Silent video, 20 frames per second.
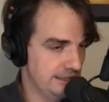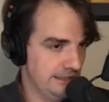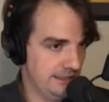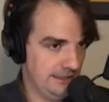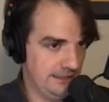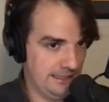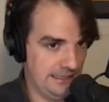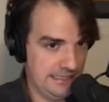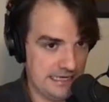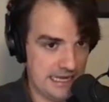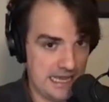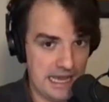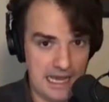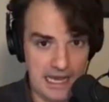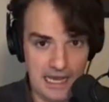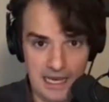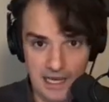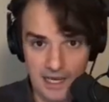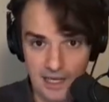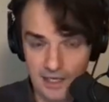in
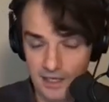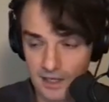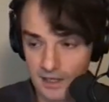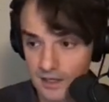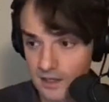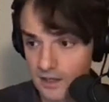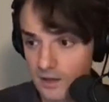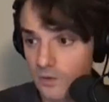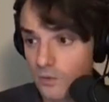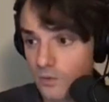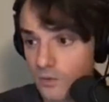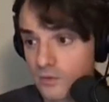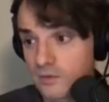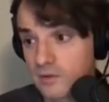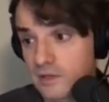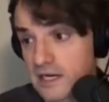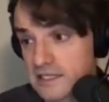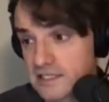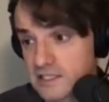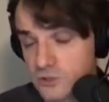a,
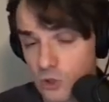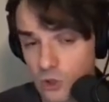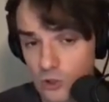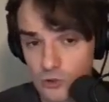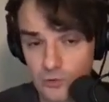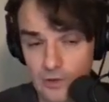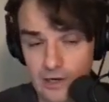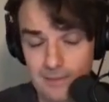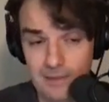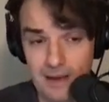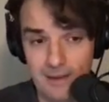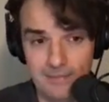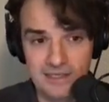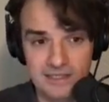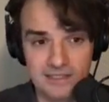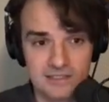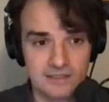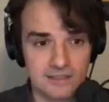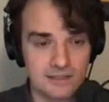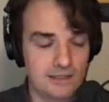in Grails it's called U R L
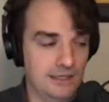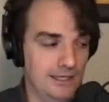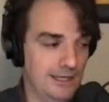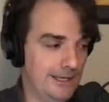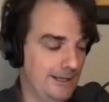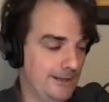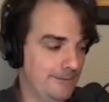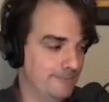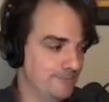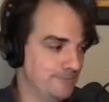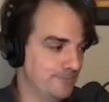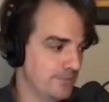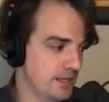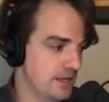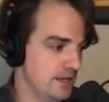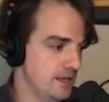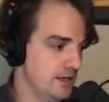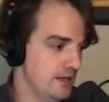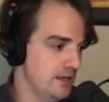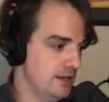mappings, um,
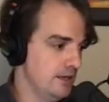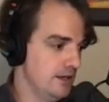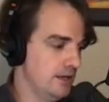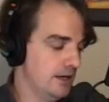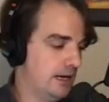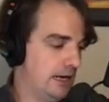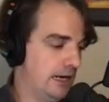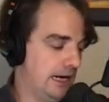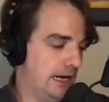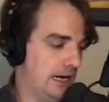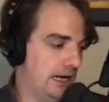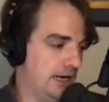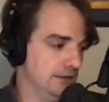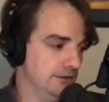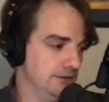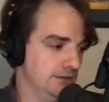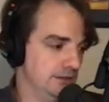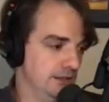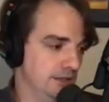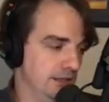
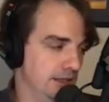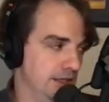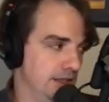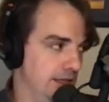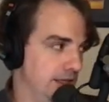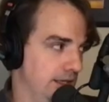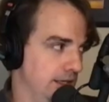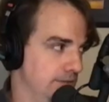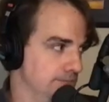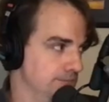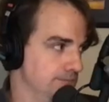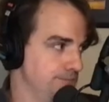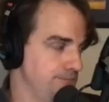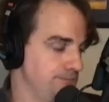and uh,